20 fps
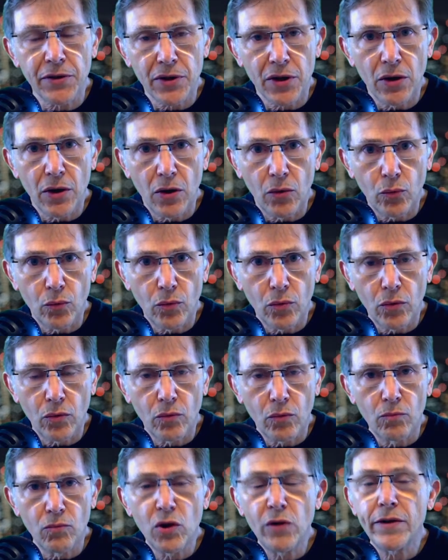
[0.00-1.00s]
the
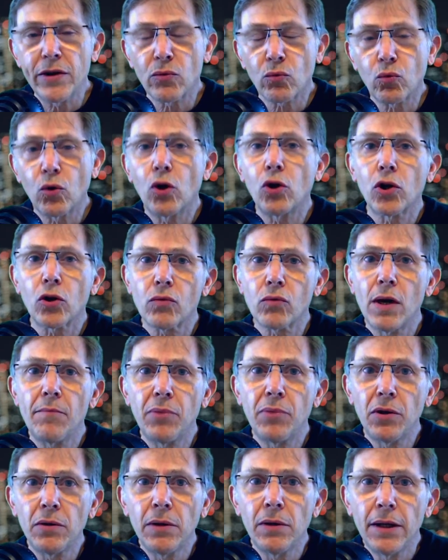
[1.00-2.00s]
moving Roller
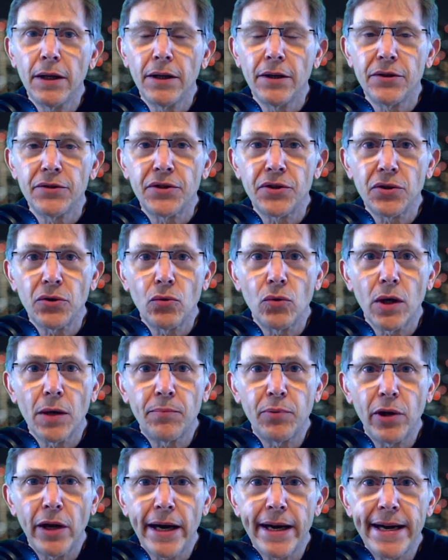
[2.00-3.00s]
Rumble to
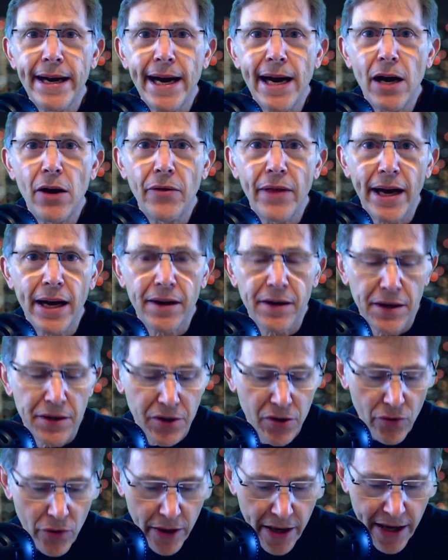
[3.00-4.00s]
Play Now. That is
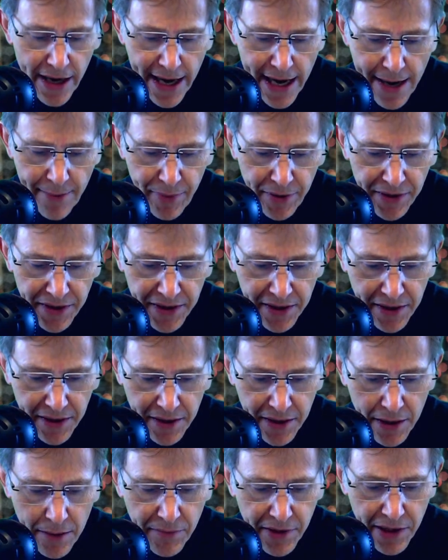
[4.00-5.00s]
going to happen
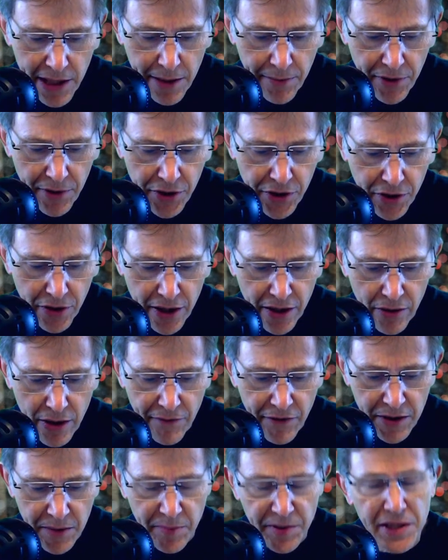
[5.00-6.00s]
sometime this year. I don't have
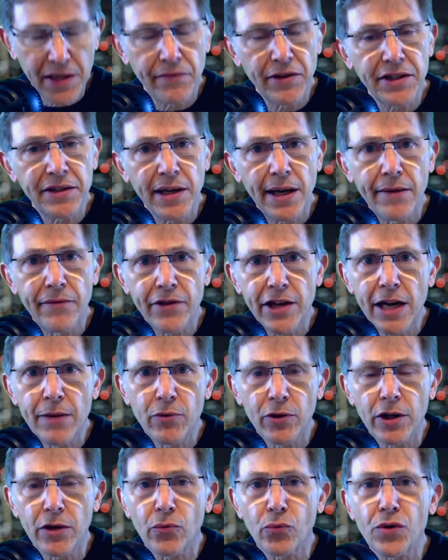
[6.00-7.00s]
a specific time for that.
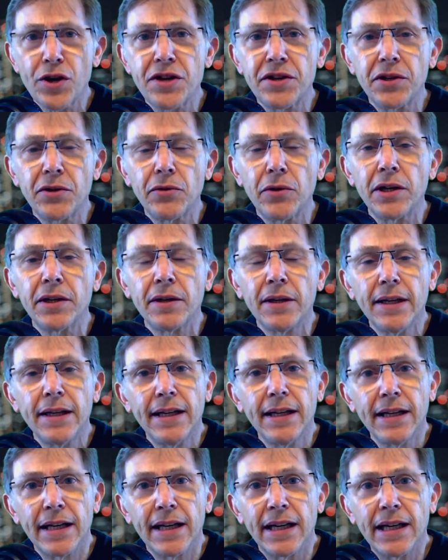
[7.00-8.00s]
We're going to redo it.
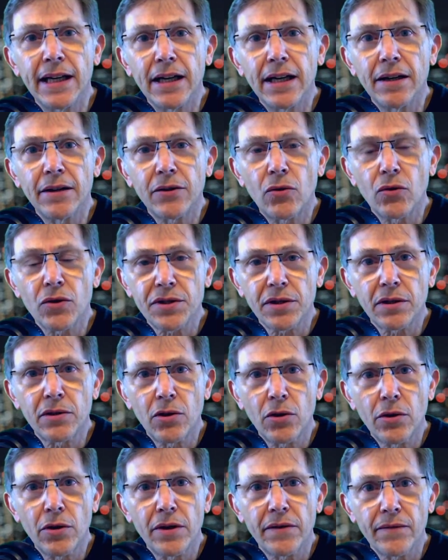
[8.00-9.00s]
Of course, the
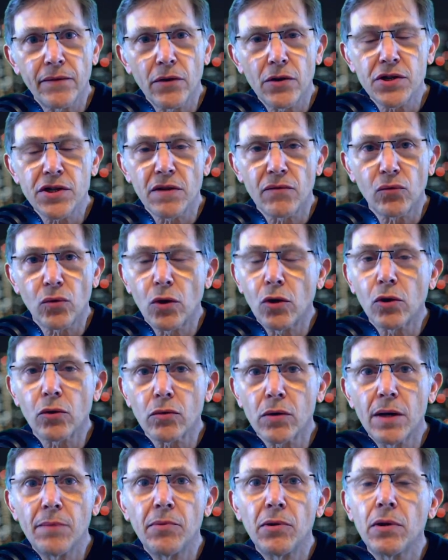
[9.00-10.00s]
current version of Roller
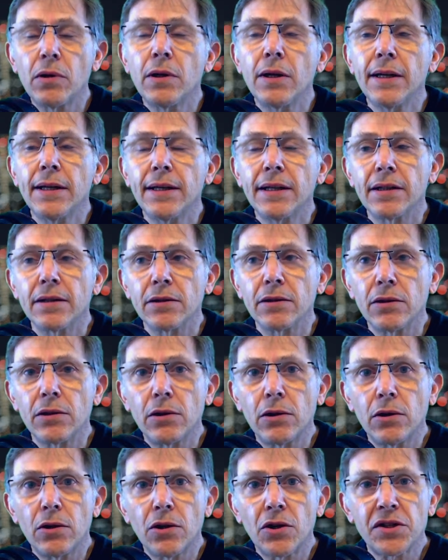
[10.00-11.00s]
Rumble
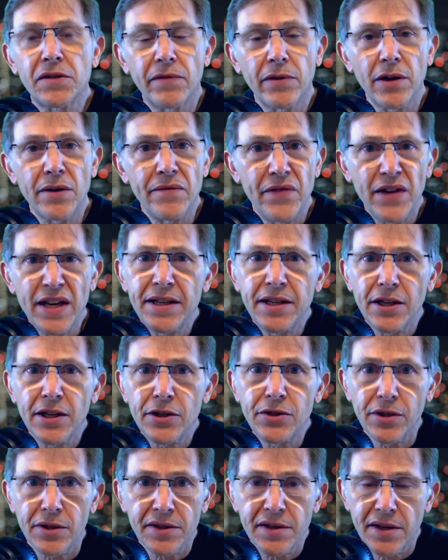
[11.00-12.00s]
looks very
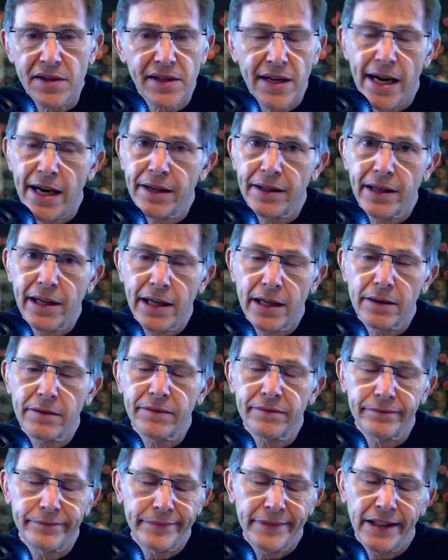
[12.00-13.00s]
vintage. It's designed to kind
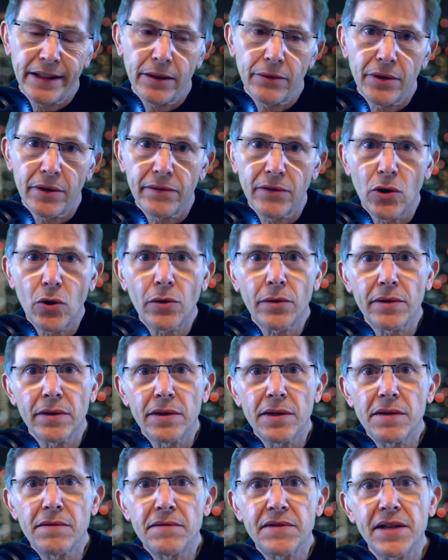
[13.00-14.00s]
of, evoke
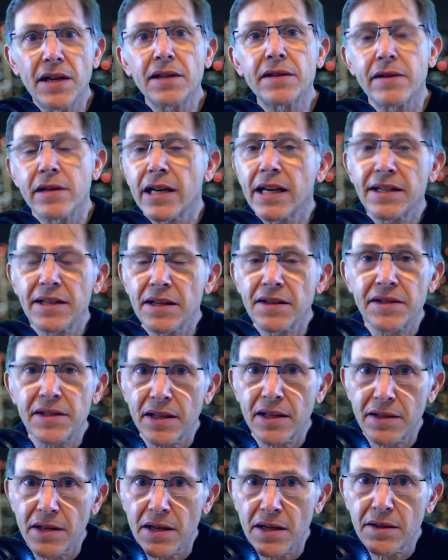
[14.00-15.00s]
the sense of the
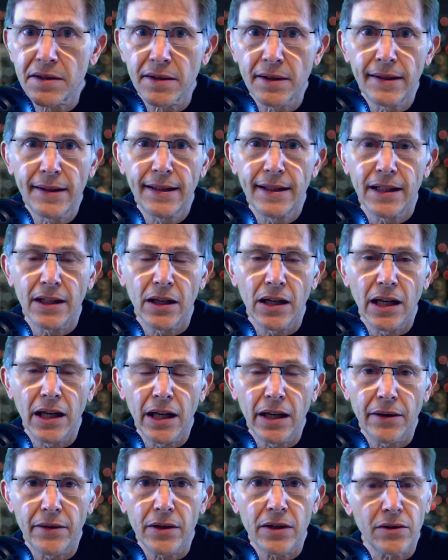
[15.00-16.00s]
1960s,
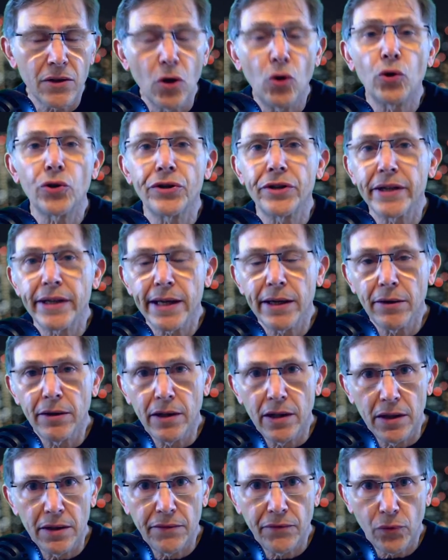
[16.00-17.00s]
the golden era
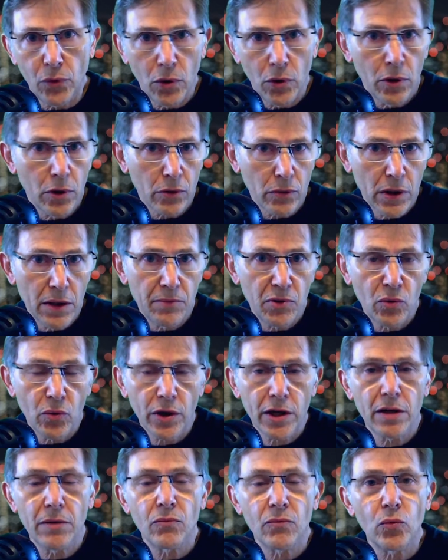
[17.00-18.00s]
of Roller Rumble. We're
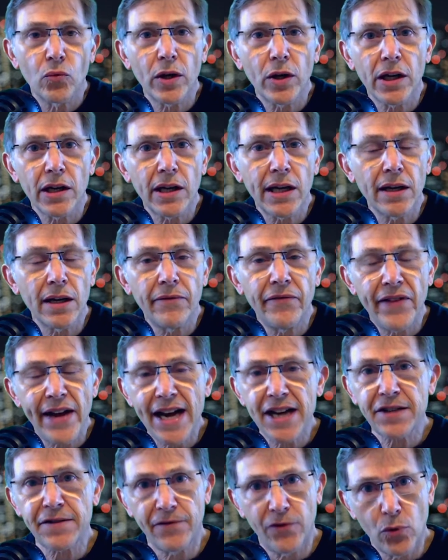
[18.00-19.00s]
gonna kind of
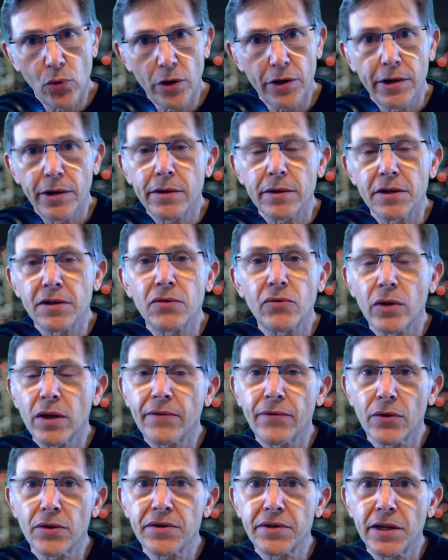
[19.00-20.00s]
fast forward into the
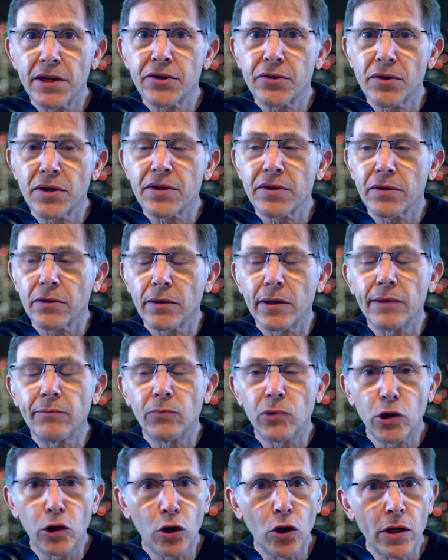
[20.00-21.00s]
21st century, so it'll
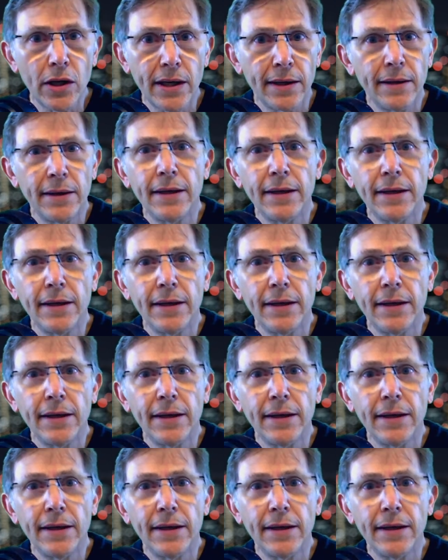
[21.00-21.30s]
look